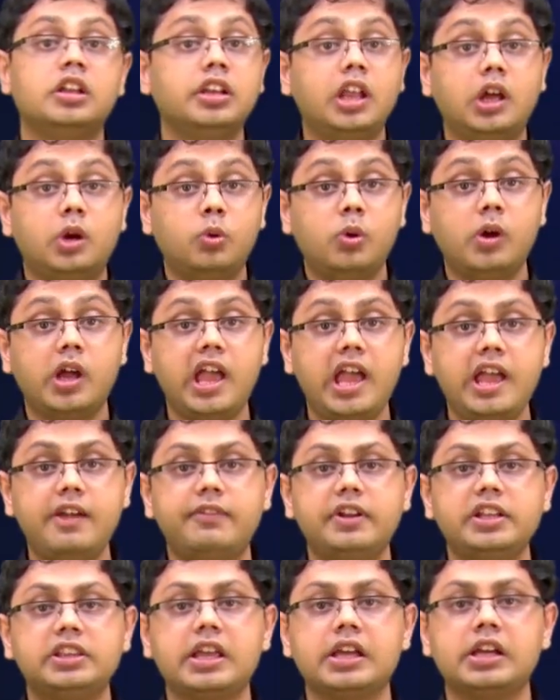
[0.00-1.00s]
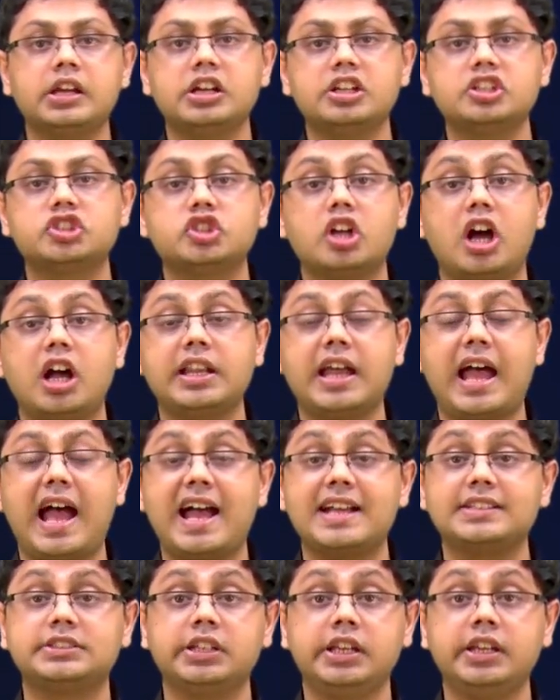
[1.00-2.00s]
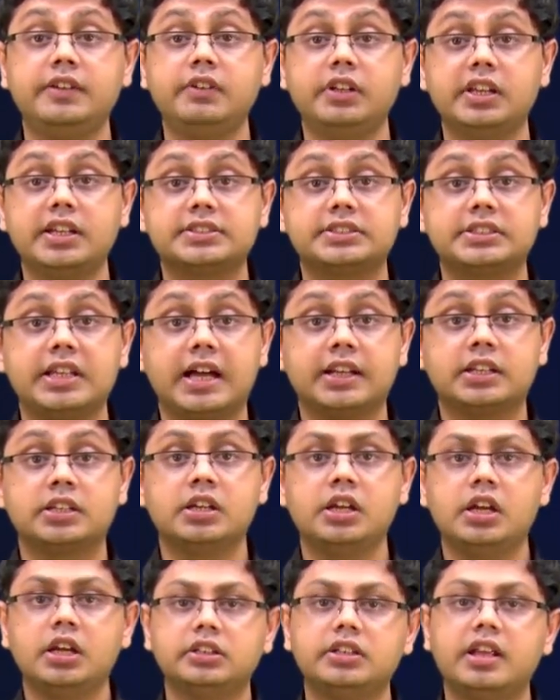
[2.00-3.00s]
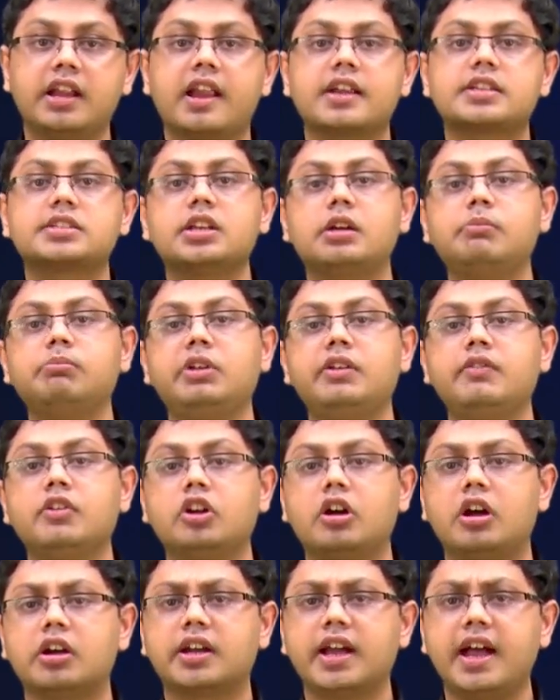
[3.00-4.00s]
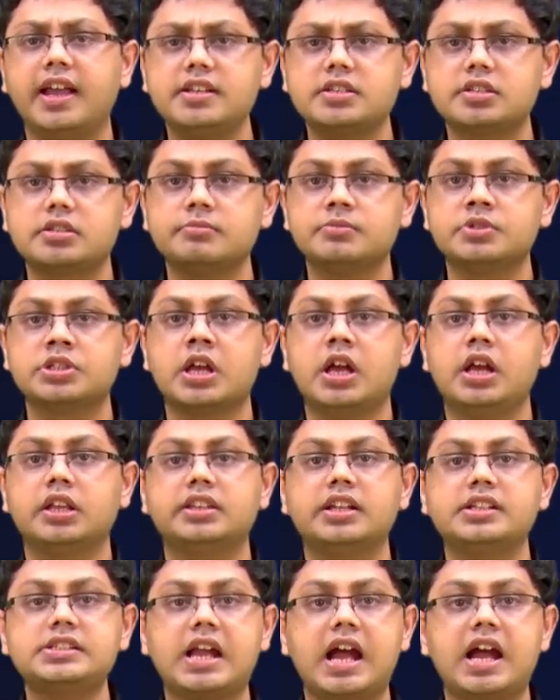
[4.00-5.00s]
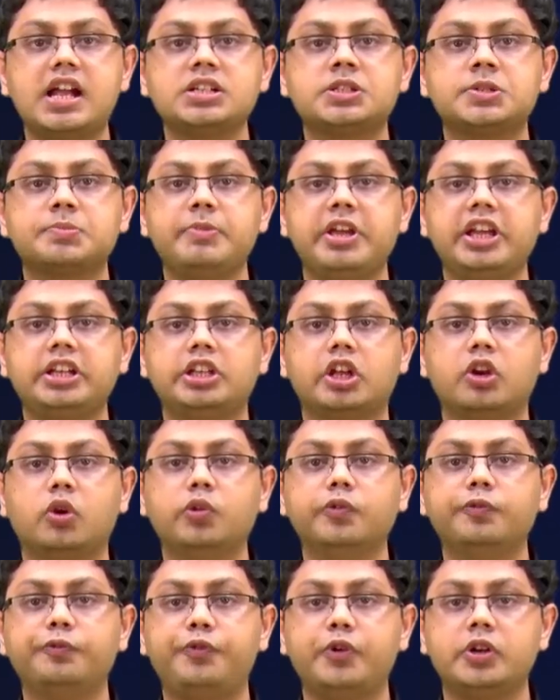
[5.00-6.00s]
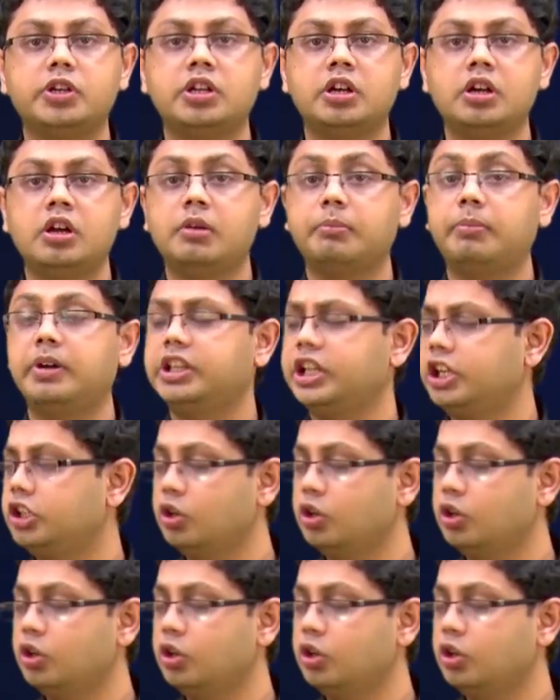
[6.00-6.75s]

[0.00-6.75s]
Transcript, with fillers: Now, everything is not as evil as that. There are some living organisms that can't make their own food, but they